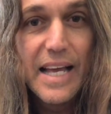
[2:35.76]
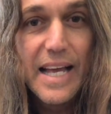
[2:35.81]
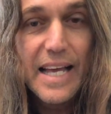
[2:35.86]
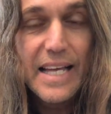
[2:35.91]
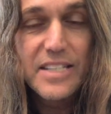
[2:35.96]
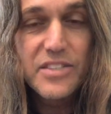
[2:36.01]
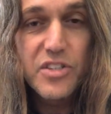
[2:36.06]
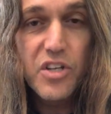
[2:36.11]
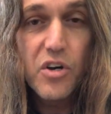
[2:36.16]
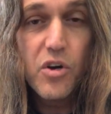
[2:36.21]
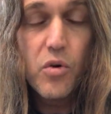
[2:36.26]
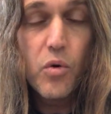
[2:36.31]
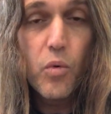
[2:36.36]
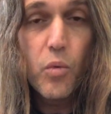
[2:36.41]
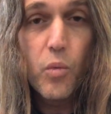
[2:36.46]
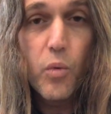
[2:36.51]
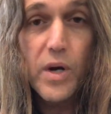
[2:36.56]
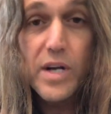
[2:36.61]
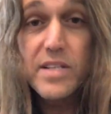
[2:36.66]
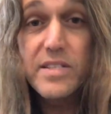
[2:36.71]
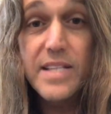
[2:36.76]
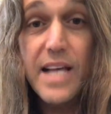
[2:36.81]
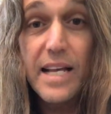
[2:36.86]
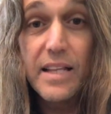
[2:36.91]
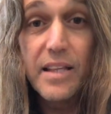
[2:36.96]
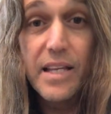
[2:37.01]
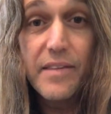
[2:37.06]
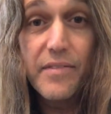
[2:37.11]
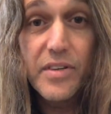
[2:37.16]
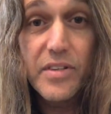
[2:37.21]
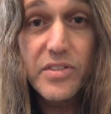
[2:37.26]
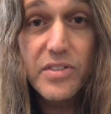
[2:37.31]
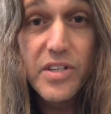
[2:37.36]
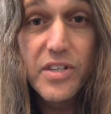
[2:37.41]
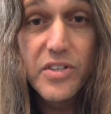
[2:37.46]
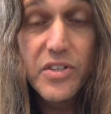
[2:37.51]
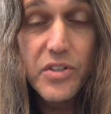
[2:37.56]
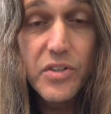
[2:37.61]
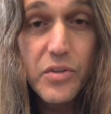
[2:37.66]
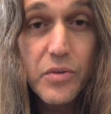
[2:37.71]
So what does that leave us to
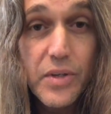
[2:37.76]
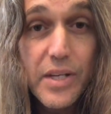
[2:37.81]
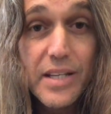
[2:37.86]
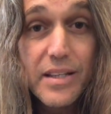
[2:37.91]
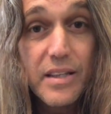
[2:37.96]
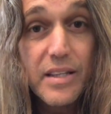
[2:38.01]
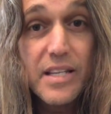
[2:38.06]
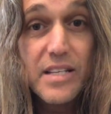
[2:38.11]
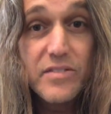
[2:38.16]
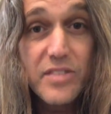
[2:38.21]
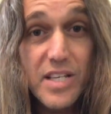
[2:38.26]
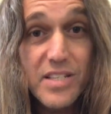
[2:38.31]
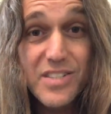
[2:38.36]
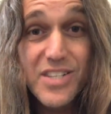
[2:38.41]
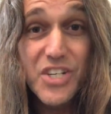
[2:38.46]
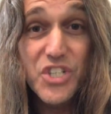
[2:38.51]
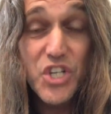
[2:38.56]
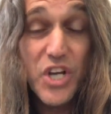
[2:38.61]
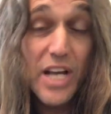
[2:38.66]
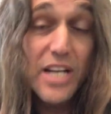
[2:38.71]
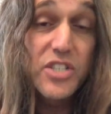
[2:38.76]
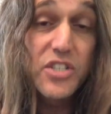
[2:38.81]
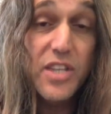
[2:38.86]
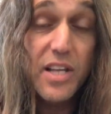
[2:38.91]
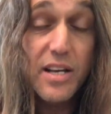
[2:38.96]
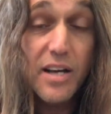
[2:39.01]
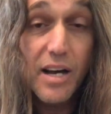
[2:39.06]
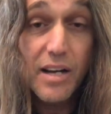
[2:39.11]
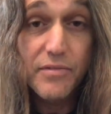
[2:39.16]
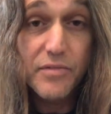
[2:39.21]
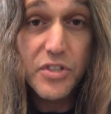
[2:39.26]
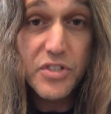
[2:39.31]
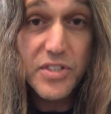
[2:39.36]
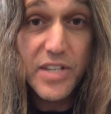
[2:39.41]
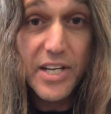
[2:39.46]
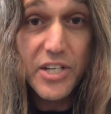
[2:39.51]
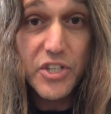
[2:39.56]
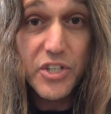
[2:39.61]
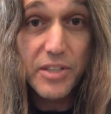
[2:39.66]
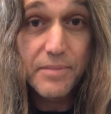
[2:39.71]
do? It leaves us to change the
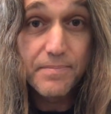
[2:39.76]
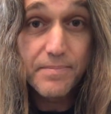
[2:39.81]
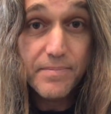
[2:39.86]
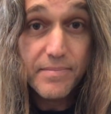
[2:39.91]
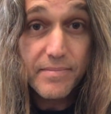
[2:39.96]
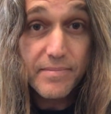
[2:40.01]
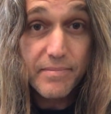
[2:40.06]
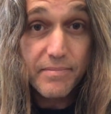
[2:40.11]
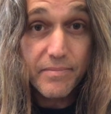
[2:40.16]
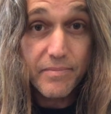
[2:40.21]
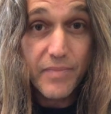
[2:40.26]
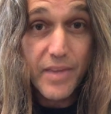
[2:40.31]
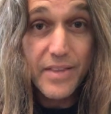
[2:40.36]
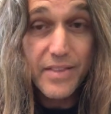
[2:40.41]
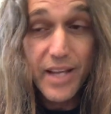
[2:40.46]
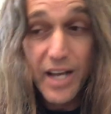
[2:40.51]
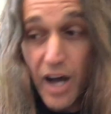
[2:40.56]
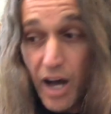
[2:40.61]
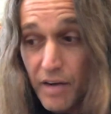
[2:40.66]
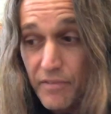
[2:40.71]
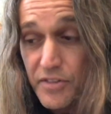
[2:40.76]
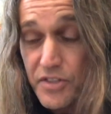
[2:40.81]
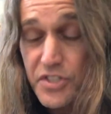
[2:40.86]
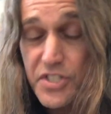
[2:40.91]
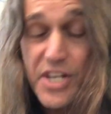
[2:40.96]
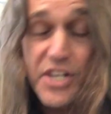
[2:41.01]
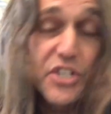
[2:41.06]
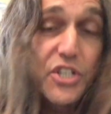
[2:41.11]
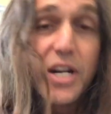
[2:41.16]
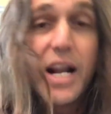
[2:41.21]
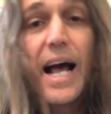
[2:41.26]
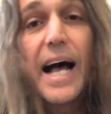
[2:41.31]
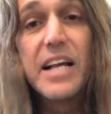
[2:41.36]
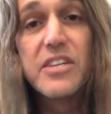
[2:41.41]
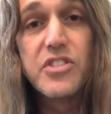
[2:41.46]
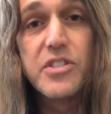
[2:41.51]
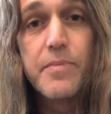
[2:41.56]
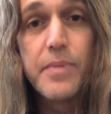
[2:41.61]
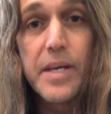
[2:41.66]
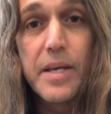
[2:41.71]
conversation. The conversation
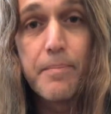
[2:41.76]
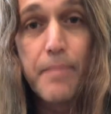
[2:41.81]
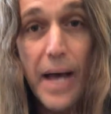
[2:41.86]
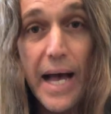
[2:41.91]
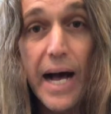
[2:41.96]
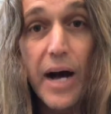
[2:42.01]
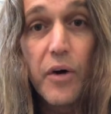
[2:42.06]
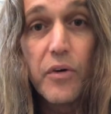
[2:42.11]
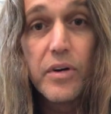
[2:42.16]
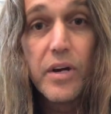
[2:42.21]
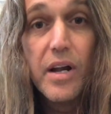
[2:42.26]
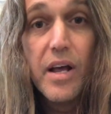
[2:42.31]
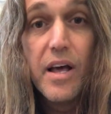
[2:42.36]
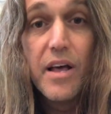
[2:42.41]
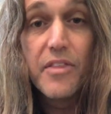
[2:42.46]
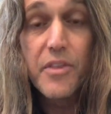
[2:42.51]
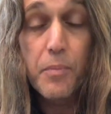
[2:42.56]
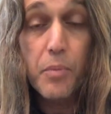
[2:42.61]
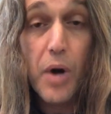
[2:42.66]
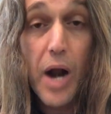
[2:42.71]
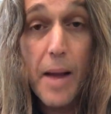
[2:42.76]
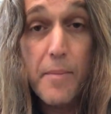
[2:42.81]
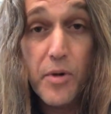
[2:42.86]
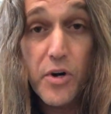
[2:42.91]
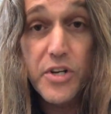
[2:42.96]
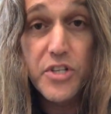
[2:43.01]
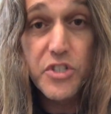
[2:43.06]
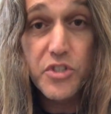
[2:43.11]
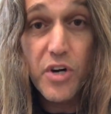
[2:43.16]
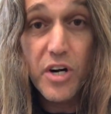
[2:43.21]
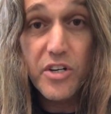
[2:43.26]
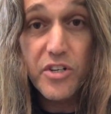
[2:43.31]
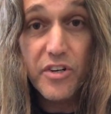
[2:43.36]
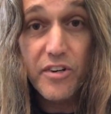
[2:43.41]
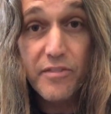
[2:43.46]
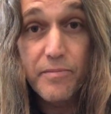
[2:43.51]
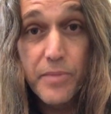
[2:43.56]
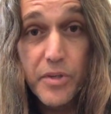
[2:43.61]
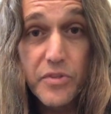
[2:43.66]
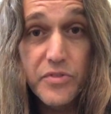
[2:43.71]
has to be about the primary structure
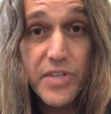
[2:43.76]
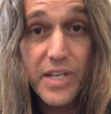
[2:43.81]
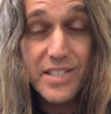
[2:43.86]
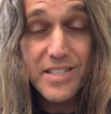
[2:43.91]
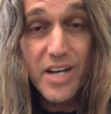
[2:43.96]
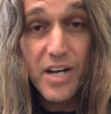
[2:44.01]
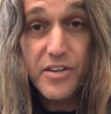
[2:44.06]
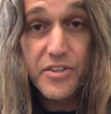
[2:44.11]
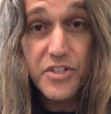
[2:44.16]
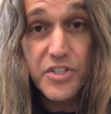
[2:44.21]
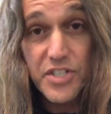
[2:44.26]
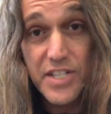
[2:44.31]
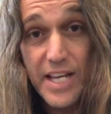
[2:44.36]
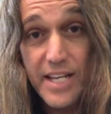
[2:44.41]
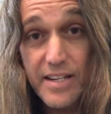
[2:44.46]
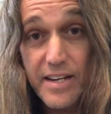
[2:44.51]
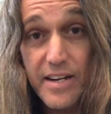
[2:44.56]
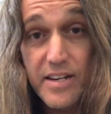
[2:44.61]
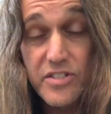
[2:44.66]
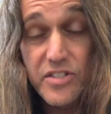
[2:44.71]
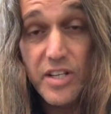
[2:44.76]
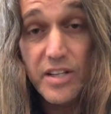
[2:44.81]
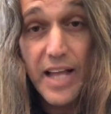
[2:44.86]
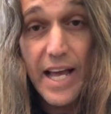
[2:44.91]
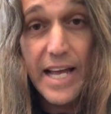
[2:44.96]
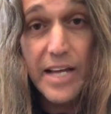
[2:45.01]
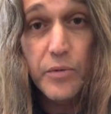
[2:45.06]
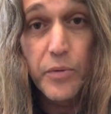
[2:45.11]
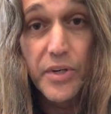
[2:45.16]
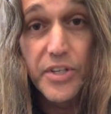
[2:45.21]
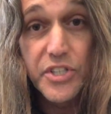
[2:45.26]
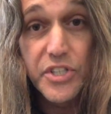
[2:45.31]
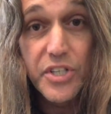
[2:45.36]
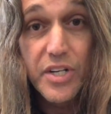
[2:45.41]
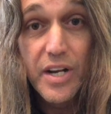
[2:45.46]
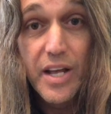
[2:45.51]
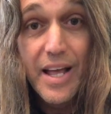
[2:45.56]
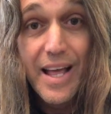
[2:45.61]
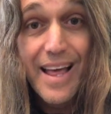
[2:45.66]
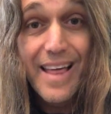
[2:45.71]
of music to understand it as a language.
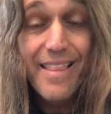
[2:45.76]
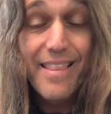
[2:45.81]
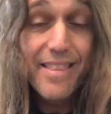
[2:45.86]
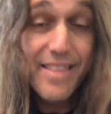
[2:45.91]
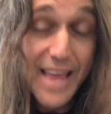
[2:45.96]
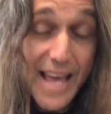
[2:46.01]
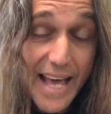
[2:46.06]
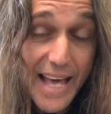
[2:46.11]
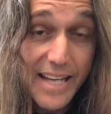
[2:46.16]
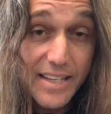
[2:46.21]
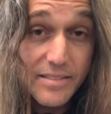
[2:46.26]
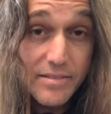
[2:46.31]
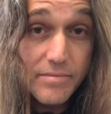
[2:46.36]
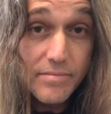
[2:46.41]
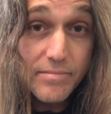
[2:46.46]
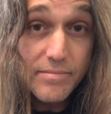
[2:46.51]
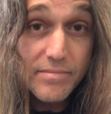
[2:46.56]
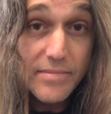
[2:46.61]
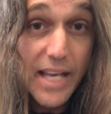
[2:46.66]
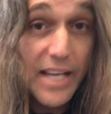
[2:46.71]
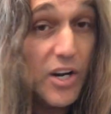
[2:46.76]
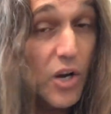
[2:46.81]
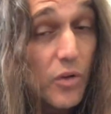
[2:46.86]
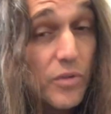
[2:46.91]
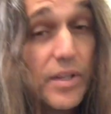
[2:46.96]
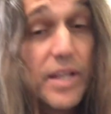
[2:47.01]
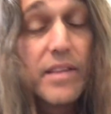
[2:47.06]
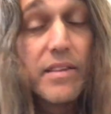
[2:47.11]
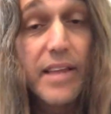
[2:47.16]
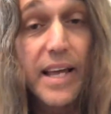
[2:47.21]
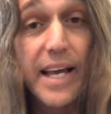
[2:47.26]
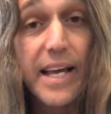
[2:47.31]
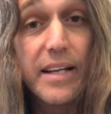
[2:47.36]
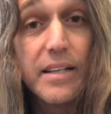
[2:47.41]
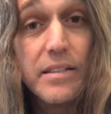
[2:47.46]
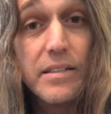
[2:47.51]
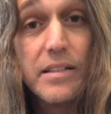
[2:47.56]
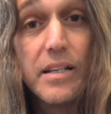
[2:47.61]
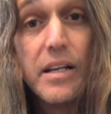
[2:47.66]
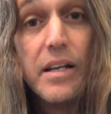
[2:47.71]
Then, and only
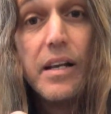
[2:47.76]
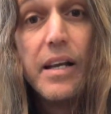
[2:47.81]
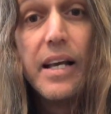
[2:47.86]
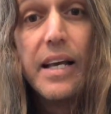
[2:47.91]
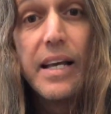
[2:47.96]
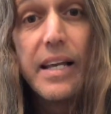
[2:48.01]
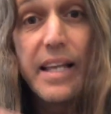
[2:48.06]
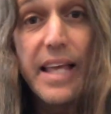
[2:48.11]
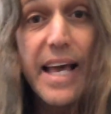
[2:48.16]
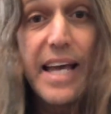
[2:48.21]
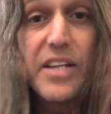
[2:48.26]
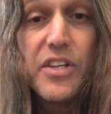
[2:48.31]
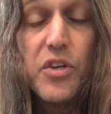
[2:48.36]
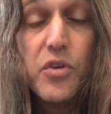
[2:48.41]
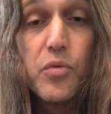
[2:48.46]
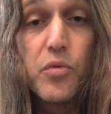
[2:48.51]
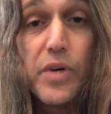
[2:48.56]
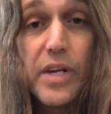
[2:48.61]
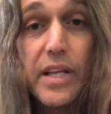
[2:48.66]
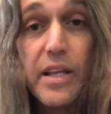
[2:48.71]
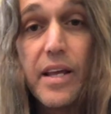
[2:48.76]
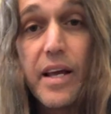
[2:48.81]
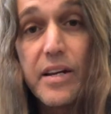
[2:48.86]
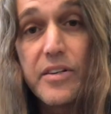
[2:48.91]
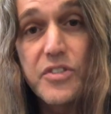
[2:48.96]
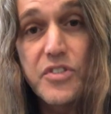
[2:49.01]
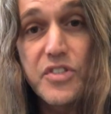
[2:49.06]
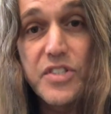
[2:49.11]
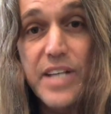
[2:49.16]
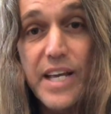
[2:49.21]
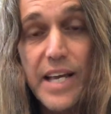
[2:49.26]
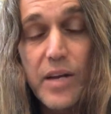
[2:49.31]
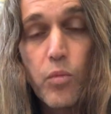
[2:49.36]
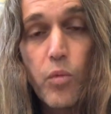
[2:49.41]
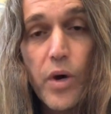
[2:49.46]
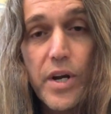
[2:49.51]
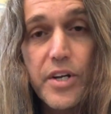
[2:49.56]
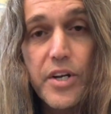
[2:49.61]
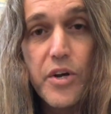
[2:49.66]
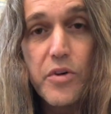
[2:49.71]
then, can you really understand
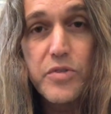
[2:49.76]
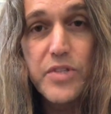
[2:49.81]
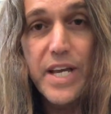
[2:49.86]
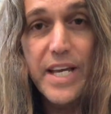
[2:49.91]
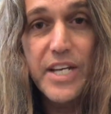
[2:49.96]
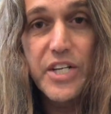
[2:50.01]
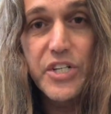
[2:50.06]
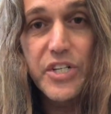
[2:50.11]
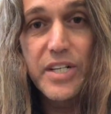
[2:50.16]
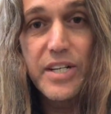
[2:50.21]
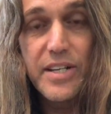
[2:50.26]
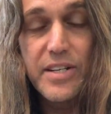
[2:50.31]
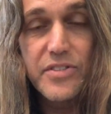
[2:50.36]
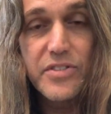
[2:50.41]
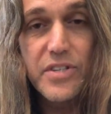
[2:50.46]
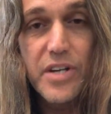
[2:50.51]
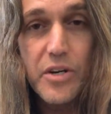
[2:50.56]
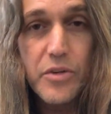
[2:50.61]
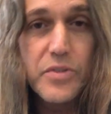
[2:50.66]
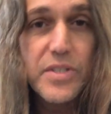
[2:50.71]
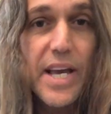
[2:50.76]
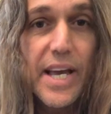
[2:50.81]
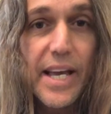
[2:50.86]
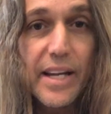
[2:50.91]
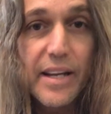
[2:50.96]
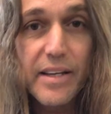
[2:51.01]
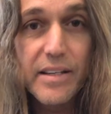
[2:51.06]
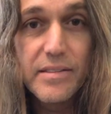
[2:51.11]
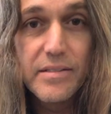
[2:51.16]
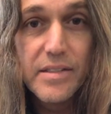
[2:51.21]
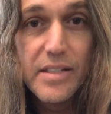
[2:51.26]
what notation is notating.